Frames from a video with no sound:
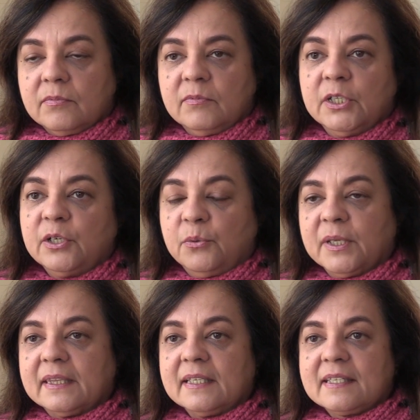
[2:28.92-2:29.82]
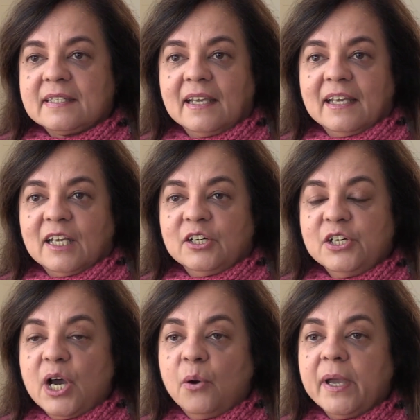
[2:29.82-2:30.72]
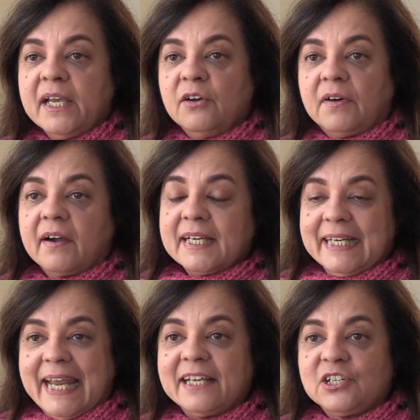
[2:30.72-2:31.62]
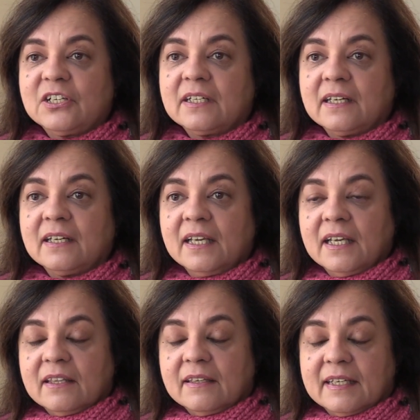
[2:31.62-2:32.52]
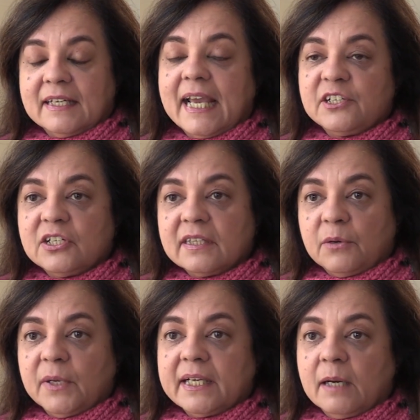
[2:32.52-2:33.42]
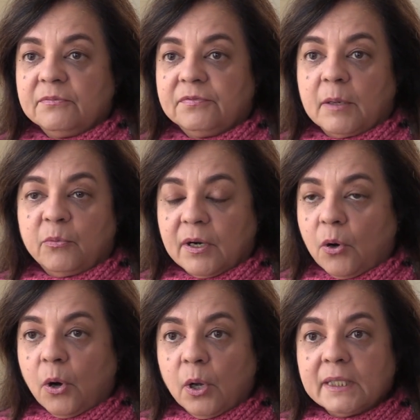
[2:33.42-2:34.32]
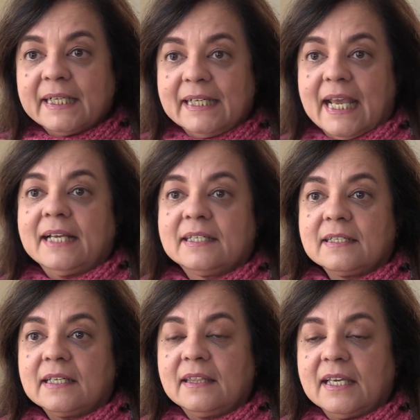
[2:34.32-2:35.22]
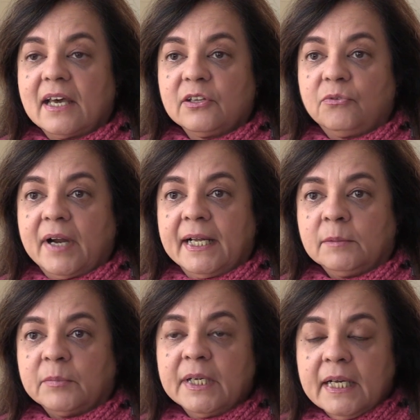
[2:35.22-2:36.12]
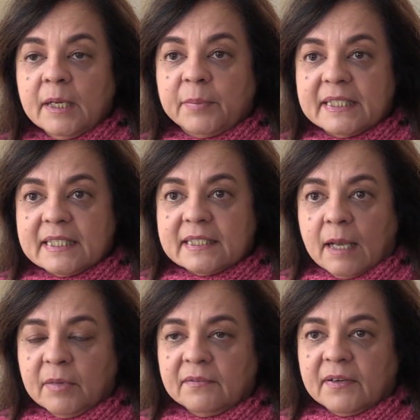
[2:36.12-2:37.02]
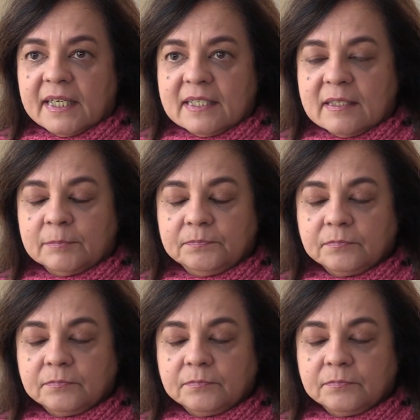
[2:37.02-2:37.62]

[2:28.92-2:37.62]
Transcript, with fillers: you know, with this knowing of our connection, the connection that we come from. We're all connected in the other realm. But some of us